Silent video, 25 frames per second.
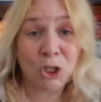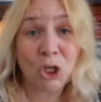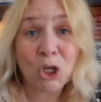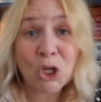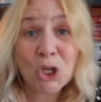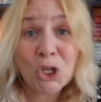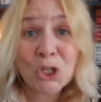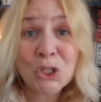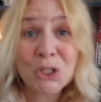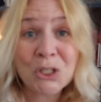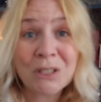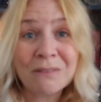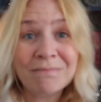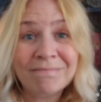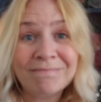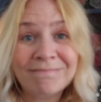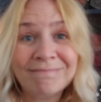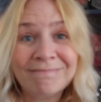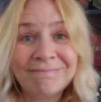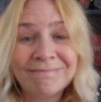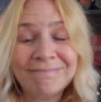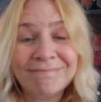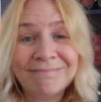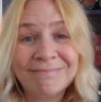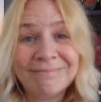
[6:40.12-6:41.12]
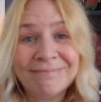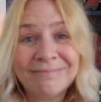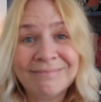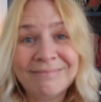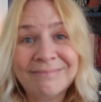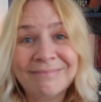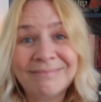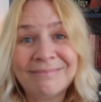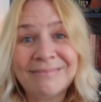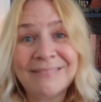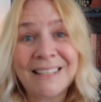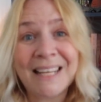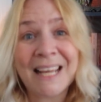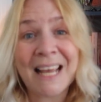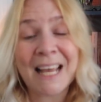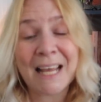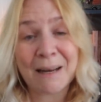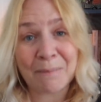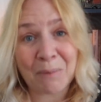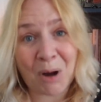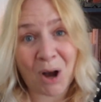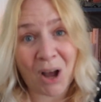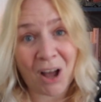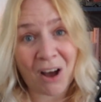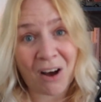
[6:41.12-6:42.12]
good in
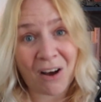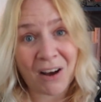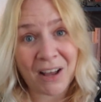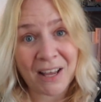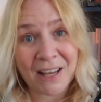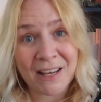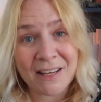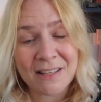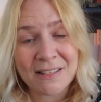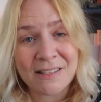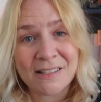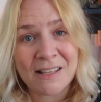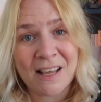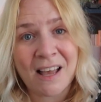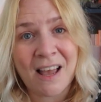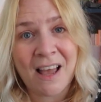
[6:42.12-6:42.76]
my eyes.